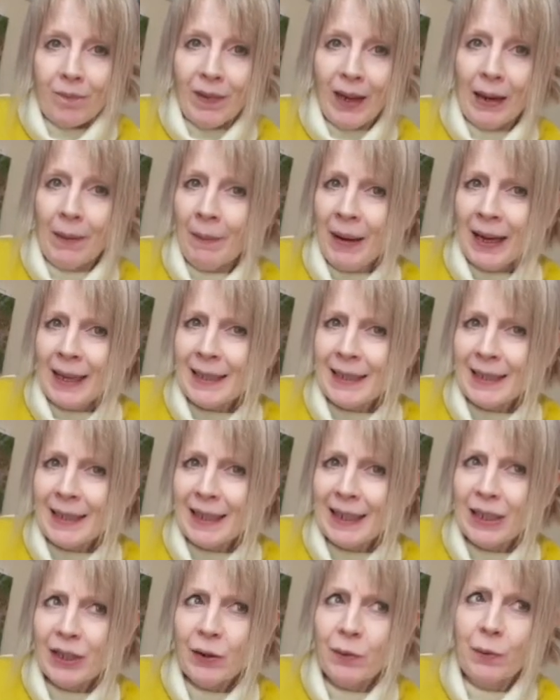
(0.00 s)
I'm at a
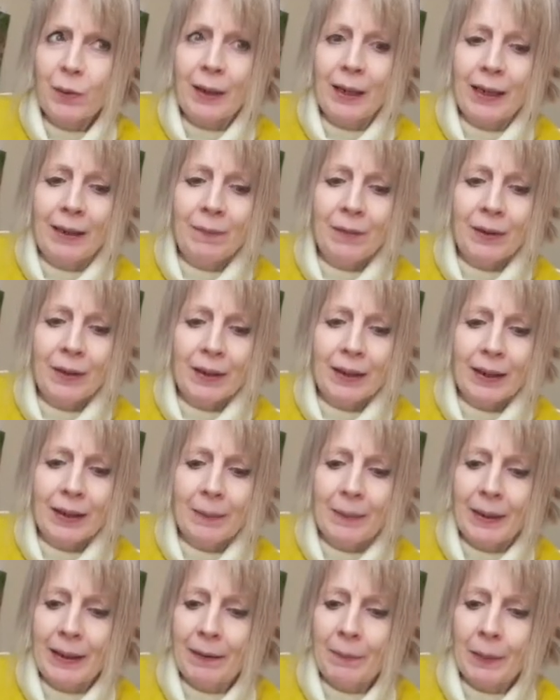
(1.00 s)
stage where I'm doing a
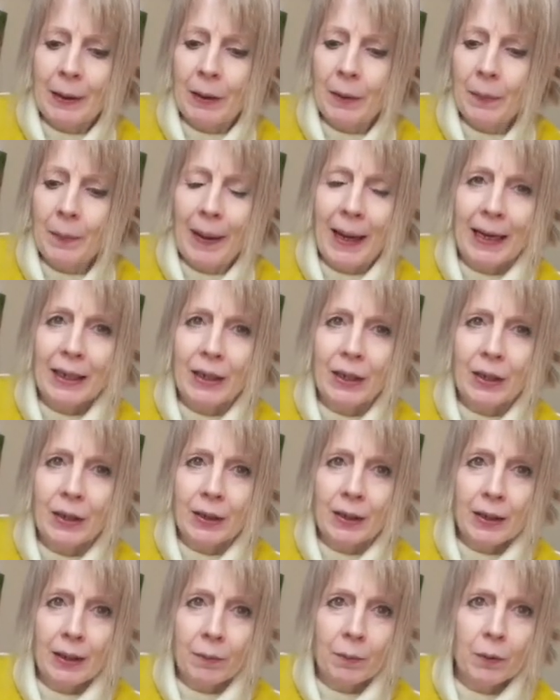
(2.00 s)
bit, I've been going back to doing
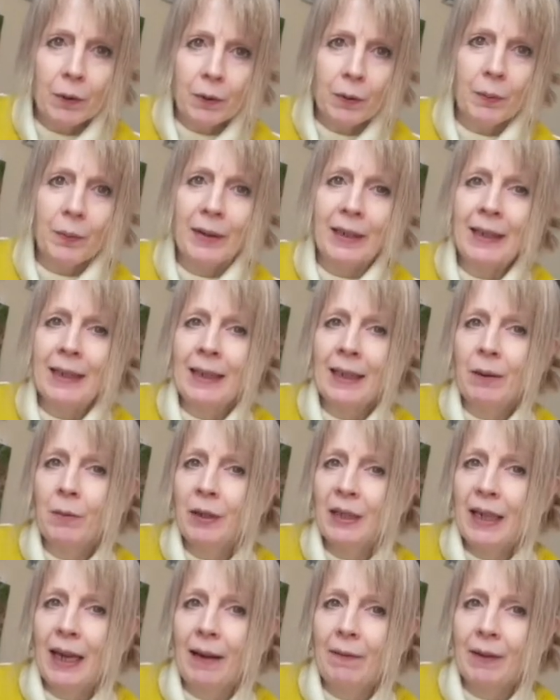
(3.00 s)
some monoprinting, which
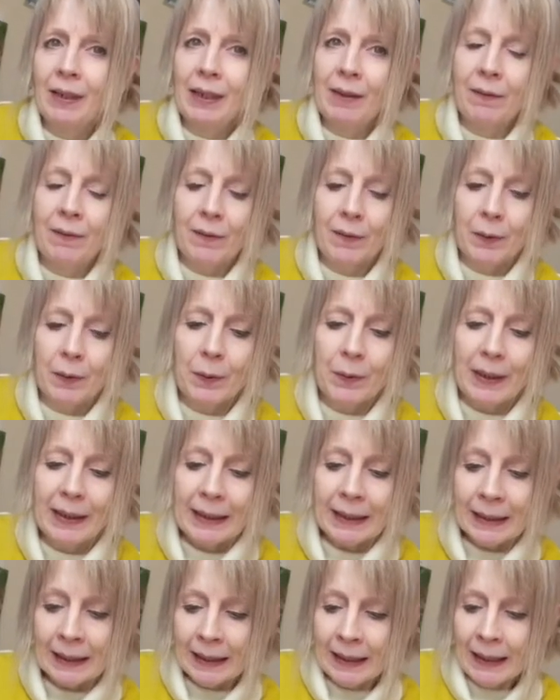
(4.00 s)
I haven't done for a
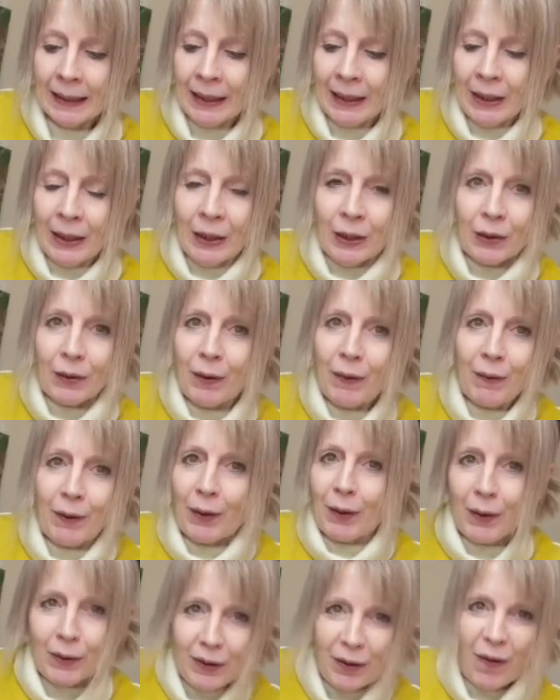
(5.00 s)
while. So I've got
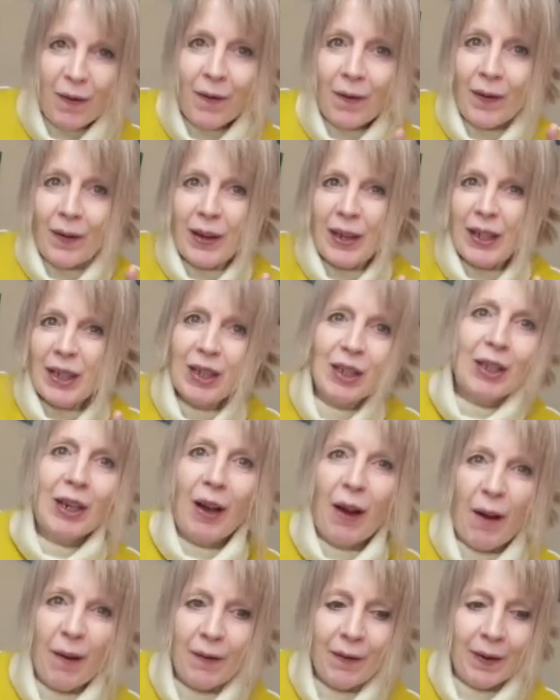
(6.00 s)
lots of
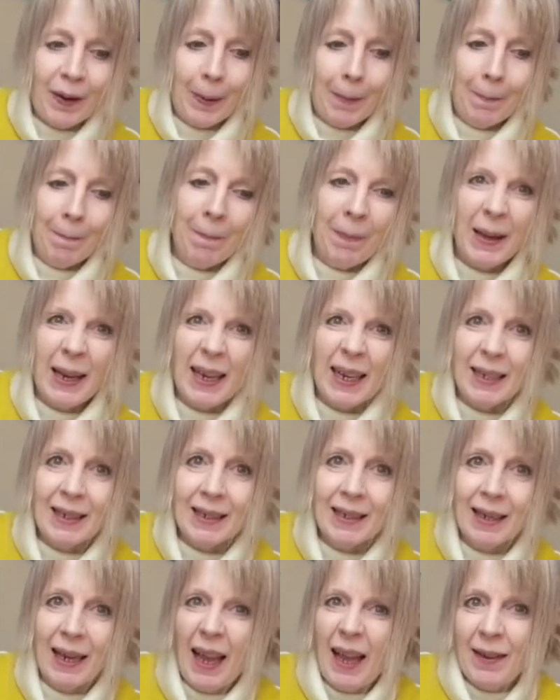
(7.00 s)
stuff and bits
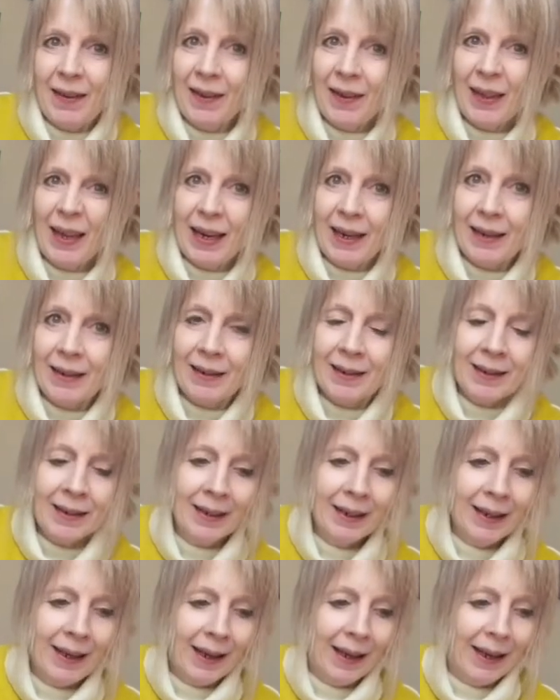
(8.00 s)
and things,
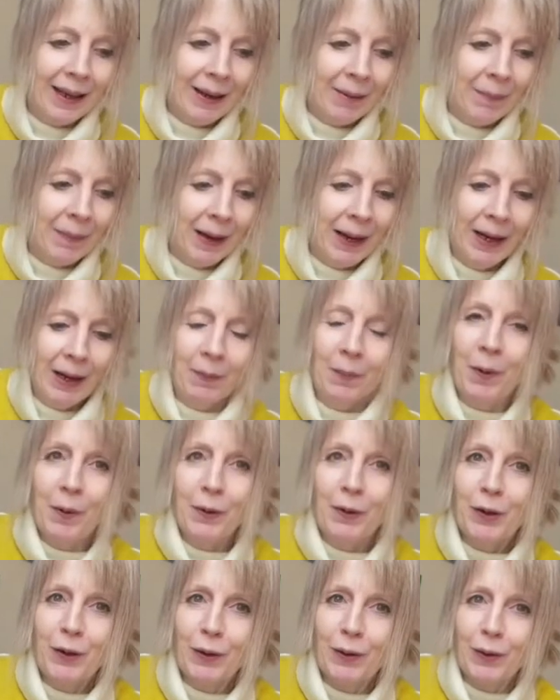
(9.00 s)
and I'm not
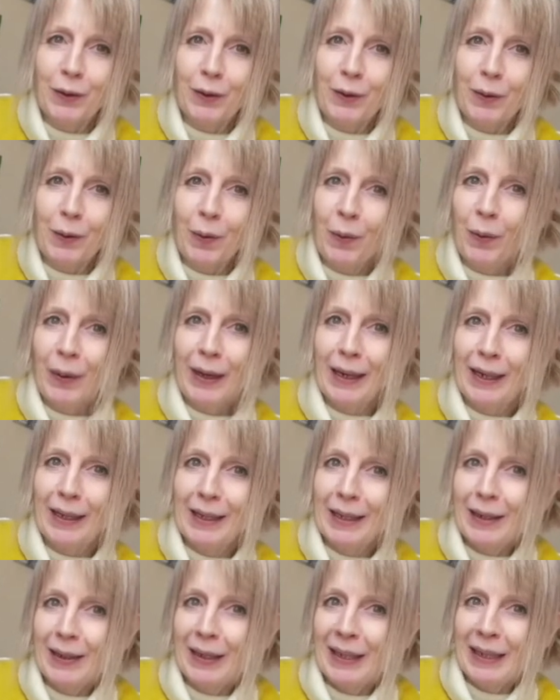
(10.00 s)
sure where it's
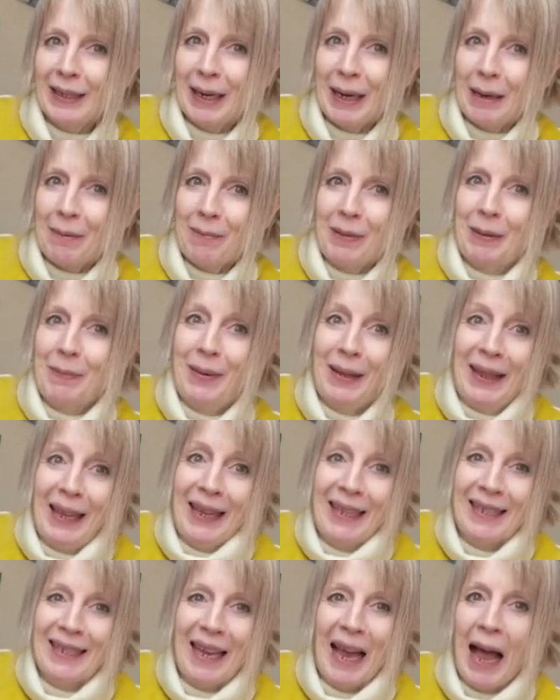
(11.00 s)
going to take me, but
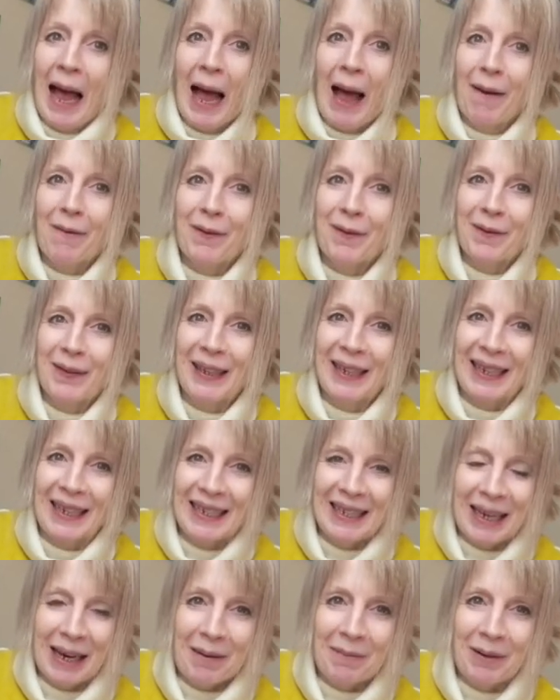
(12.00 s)
that's half of the
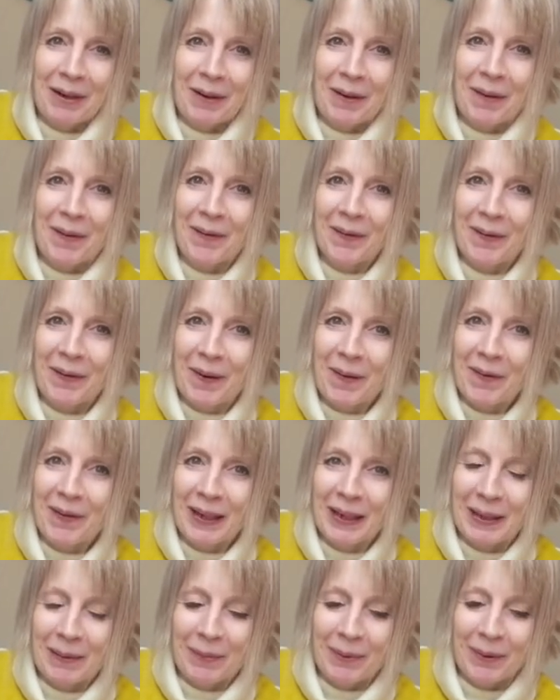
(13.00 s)
excitement of
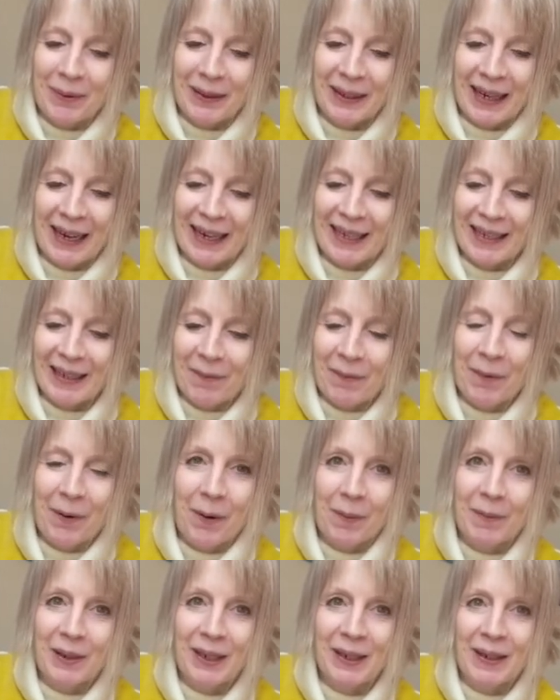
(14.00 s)
this process and what
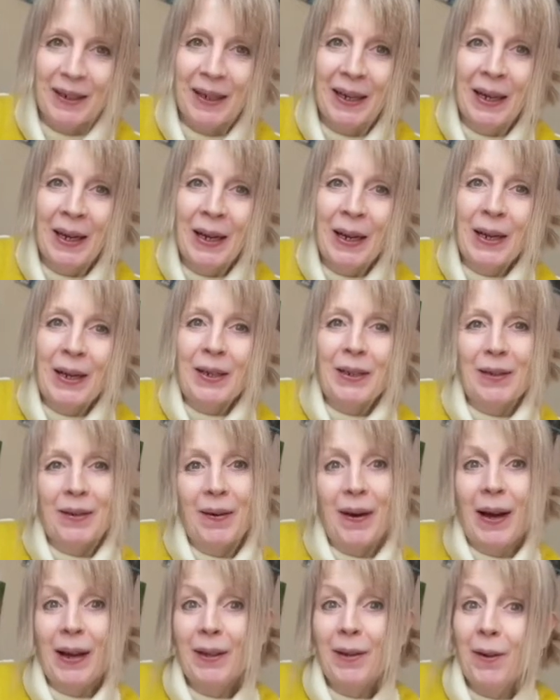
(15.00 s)
I'm doing. So
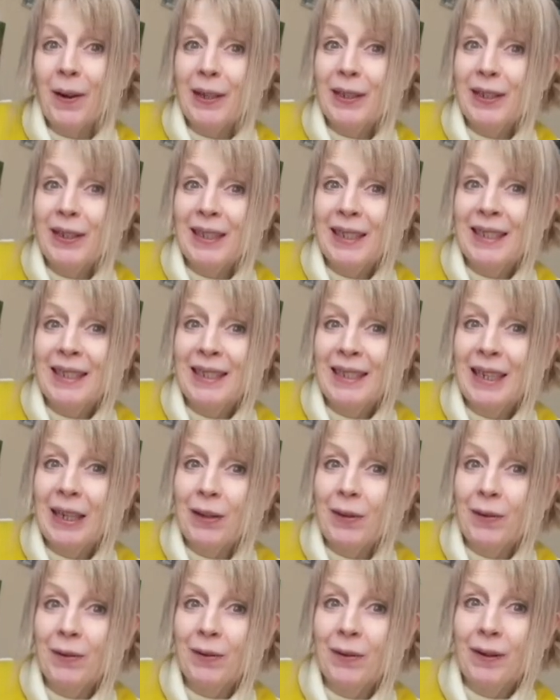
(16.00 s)
I thought I'd just take you
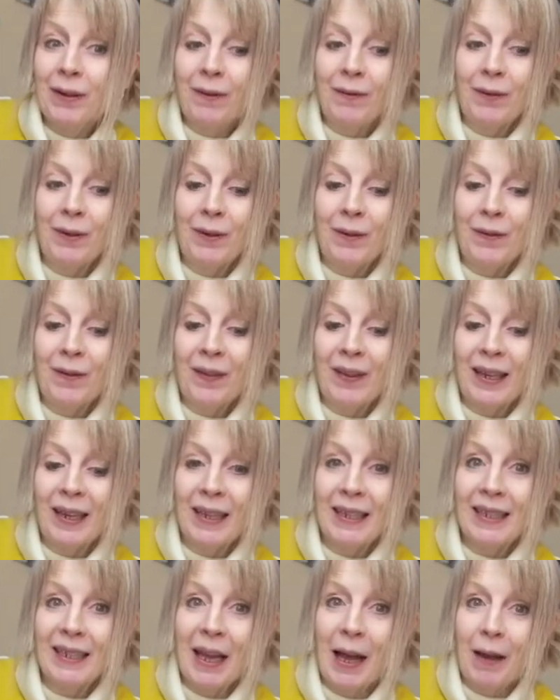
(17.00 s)
through a few
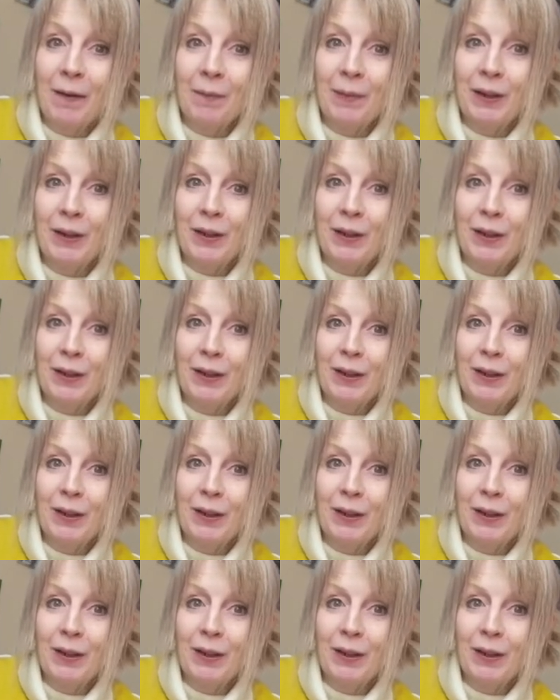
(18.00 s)
things that I've been doing.